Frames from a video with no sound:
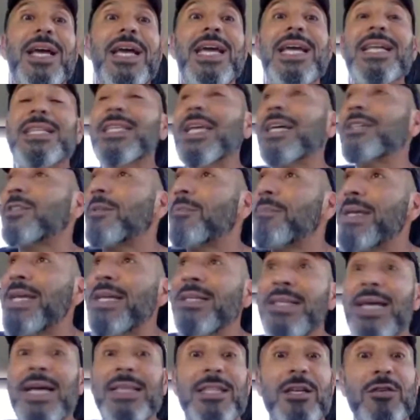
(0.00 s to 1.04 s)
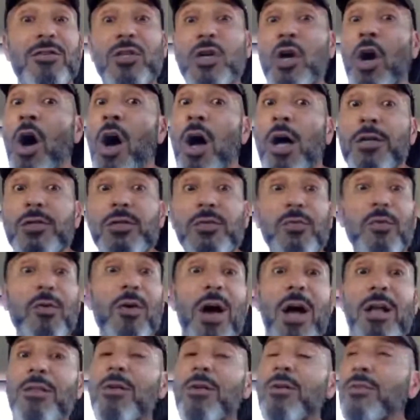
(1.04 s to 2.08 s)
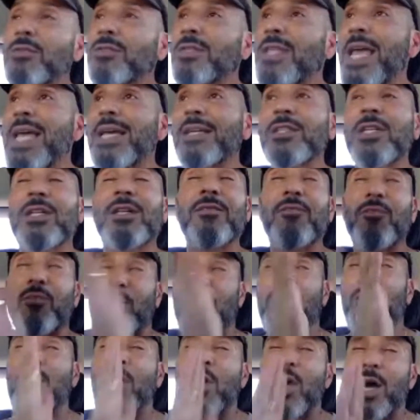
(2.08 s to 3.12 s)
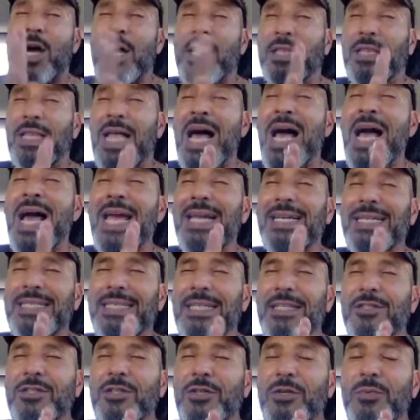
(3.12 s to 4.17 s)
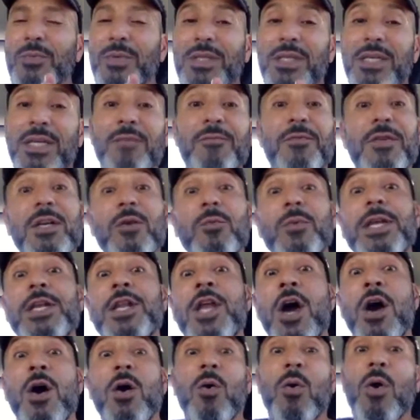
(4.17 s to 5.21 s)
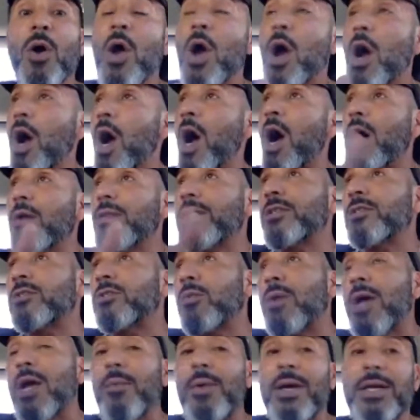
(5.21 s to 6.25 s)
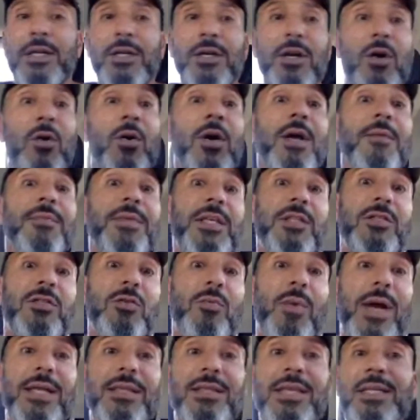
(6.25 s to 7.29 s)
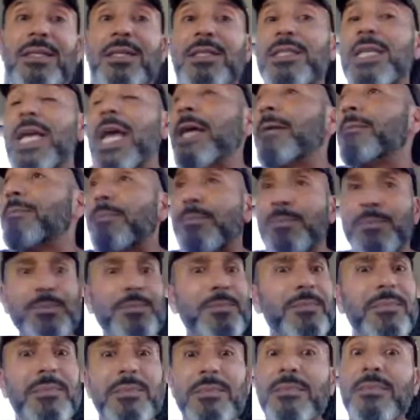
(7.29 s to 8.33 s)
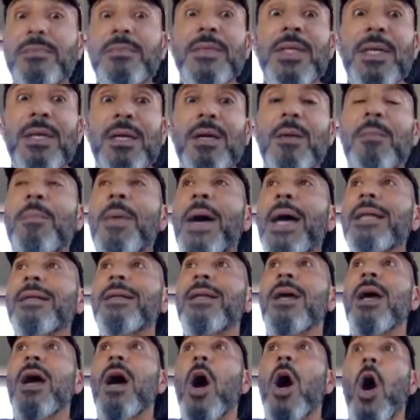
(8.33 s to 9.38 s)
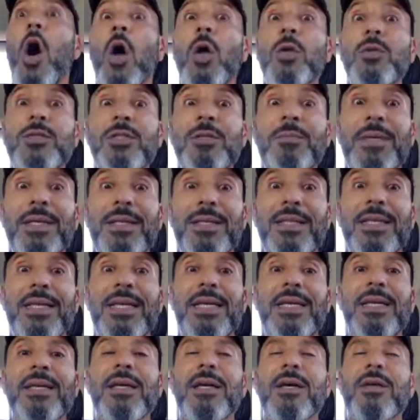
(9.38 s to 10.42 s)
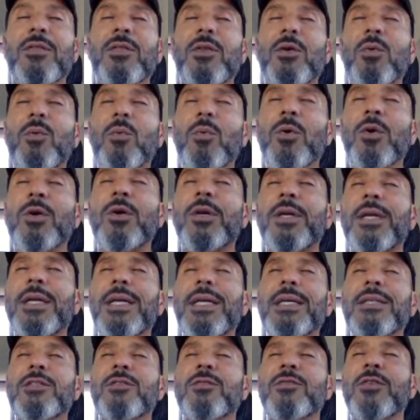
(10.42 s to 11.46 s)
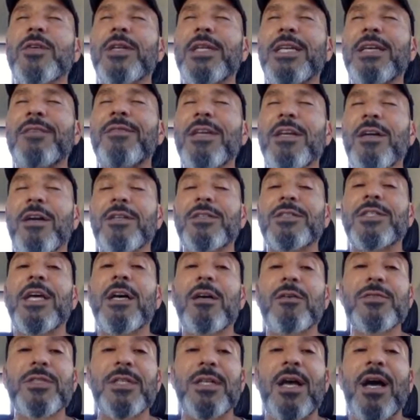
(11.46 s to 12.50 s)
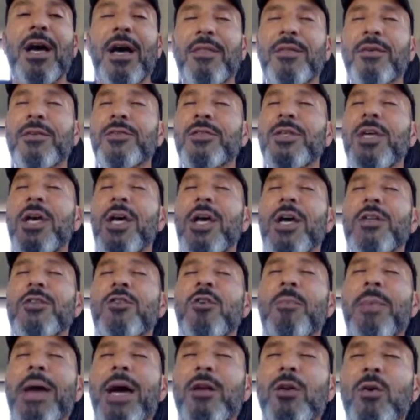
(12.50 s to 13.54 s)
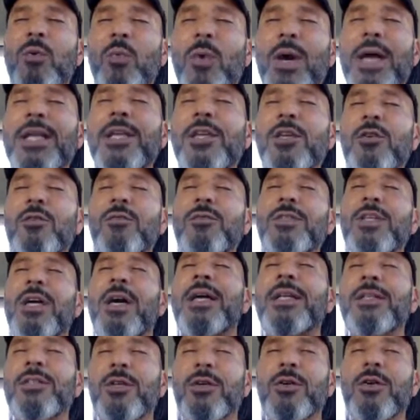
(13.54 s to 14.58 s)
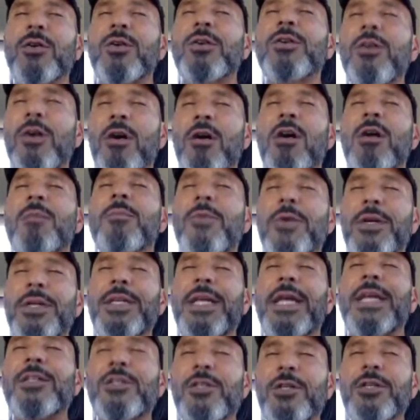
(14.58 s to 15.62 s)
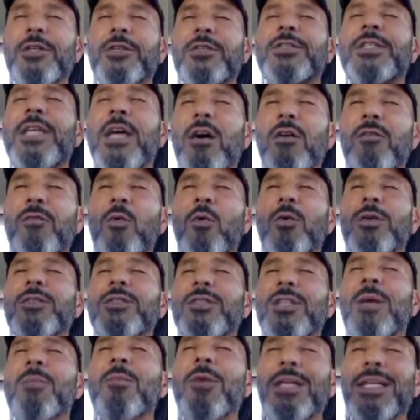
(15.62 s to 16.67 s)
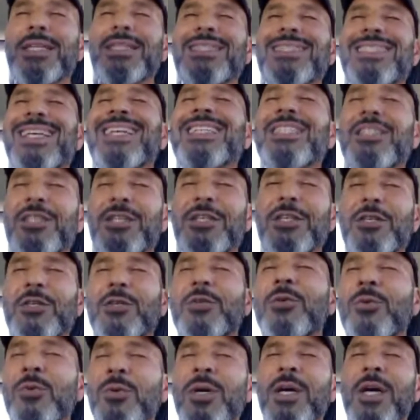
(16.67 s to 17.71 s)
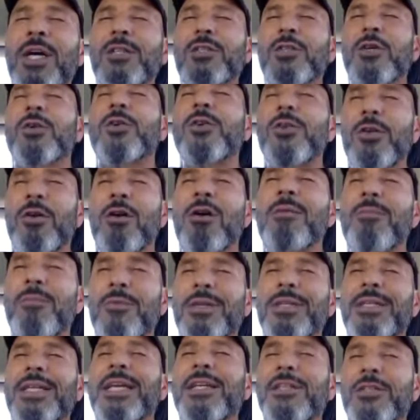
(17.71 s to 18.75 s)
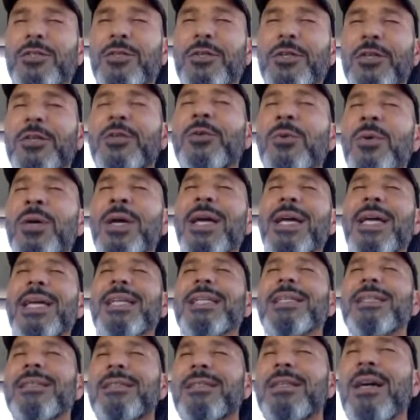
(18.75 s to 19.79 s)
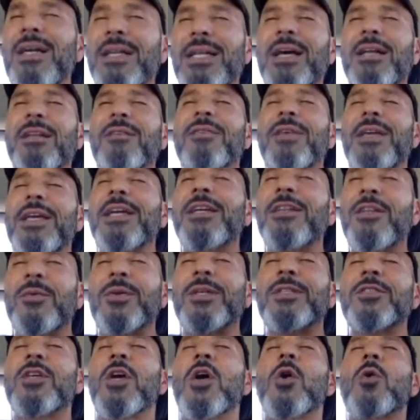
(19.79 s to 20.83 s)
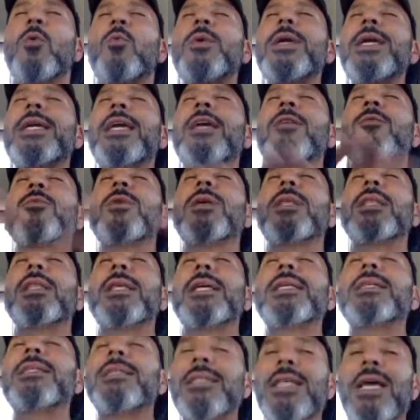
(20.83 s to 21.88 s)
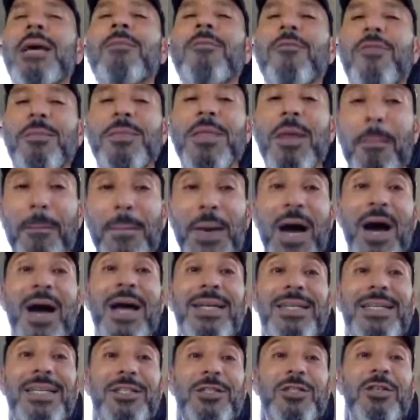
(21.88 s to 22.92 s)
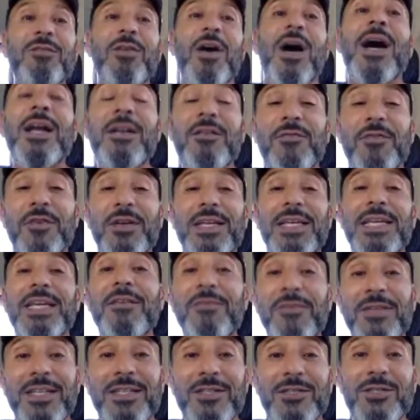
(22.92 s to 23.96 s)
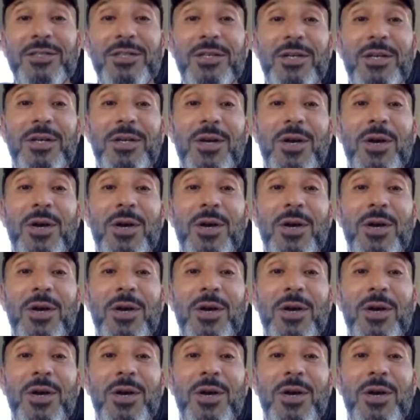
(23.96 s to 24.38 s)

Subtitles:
It doesn't mean that. There's calls for all of those things. And if we're aligned and in tune with the infinite, we know, oh, this is the right way to go. This is the right thing to say. But ultimately, the work is forgiving ourselves and others. No matter what you've done to hurt, harm, or endanger yourself, or someone has done to you to hurt, harm, or endanger you, it is done out of ignorance. We can release them from the bondage of unforgiveness.